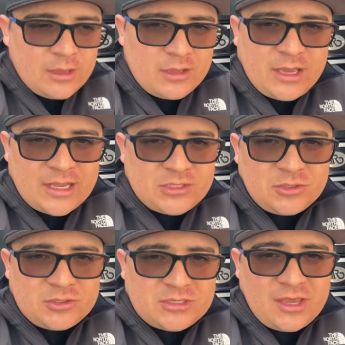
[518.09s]
you guys
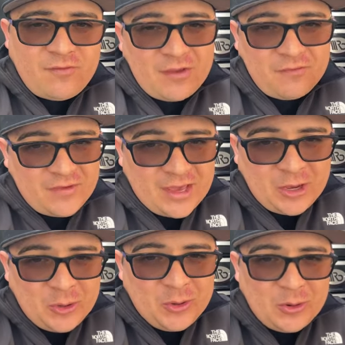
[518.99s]
gonna see if I
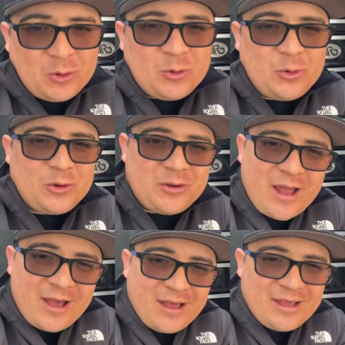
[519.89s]
fail or
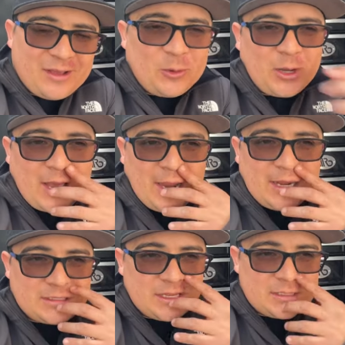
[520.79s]
not or kind
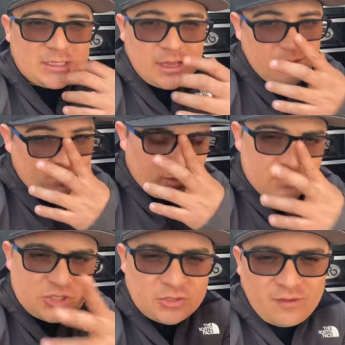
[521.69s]
of things but
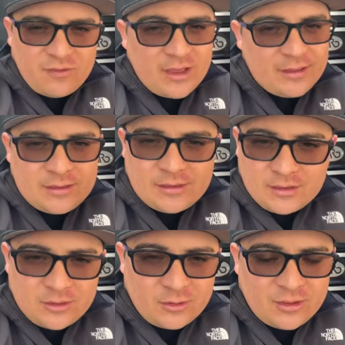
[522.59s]
I'm sure if I
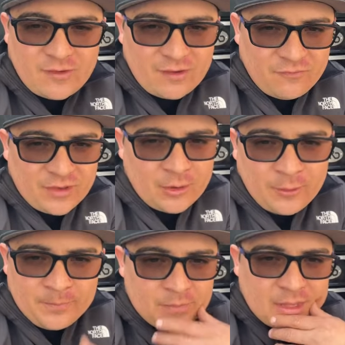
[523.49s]
you know if I fail